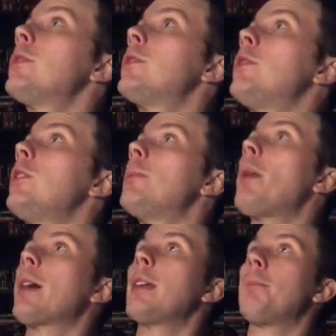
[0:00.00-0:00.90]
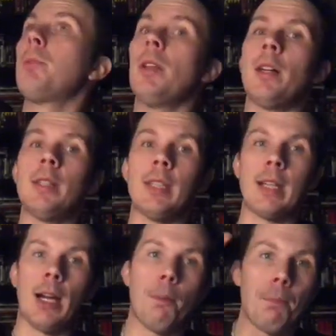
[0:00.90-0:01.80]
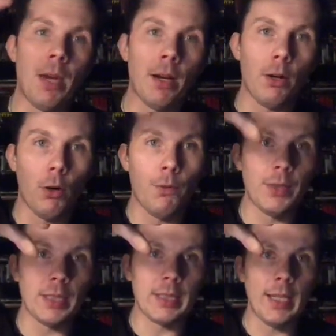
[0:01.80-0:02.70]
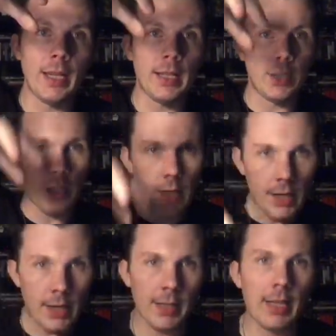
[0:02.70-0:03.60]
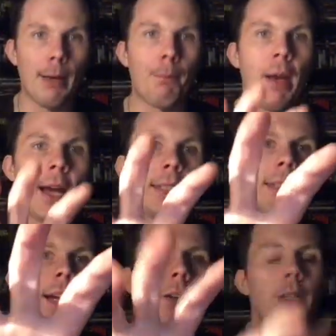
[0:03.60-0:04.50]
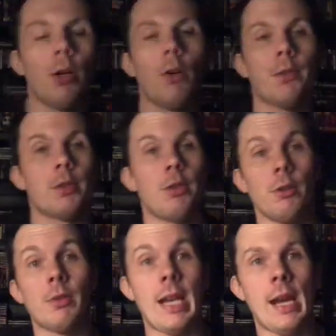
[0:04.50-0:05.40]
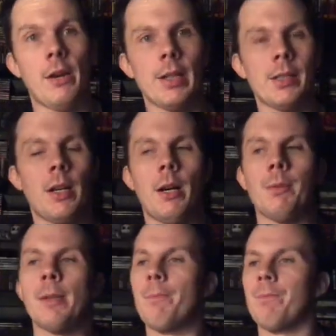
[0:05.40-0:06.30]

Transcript: to the bucket of blood, They kind of peer over the stage, and then back down and over to Carrie and Tommy.